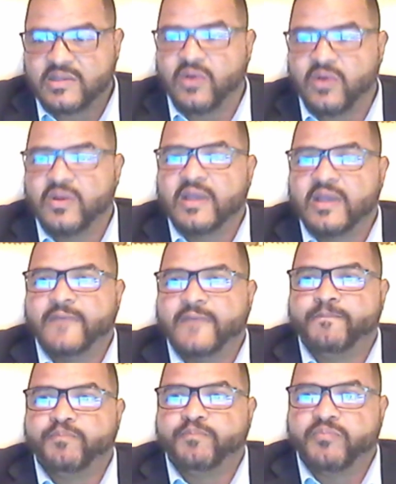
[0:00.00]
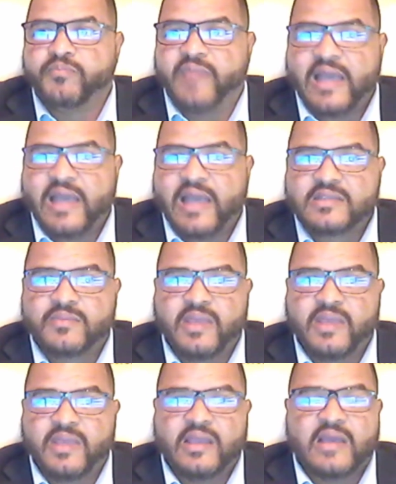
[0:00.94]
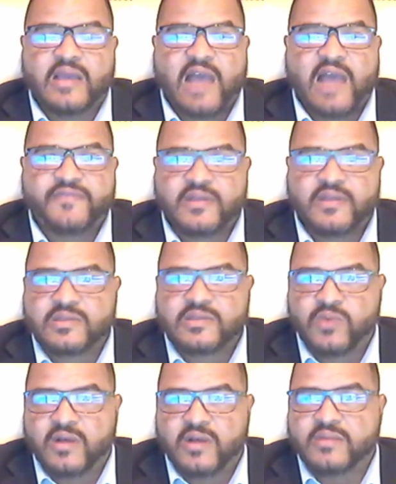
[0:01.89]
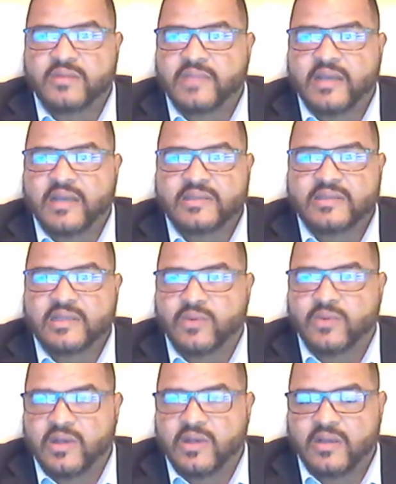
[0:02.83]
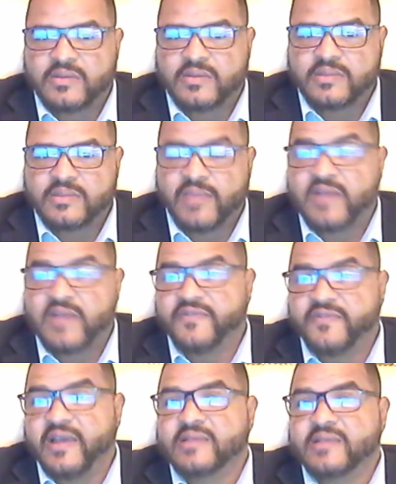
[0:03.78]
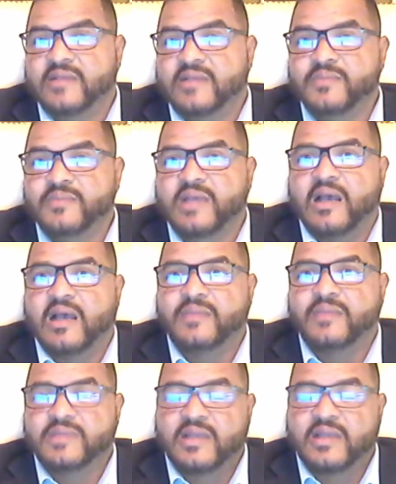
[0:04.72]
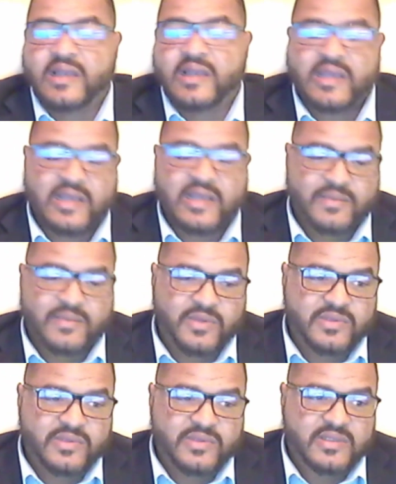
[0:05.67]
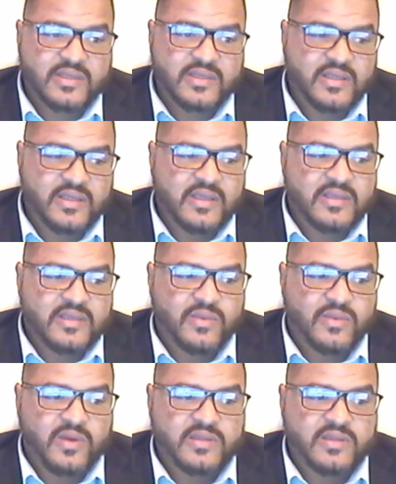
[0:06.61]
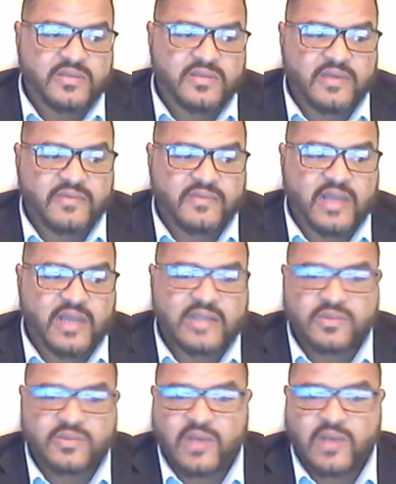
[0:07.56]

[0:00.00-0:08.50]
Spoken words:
So that, to me, I feel as welcome there as anywhere else. Matter of fact, sometimes, and I'm using the words of Dr.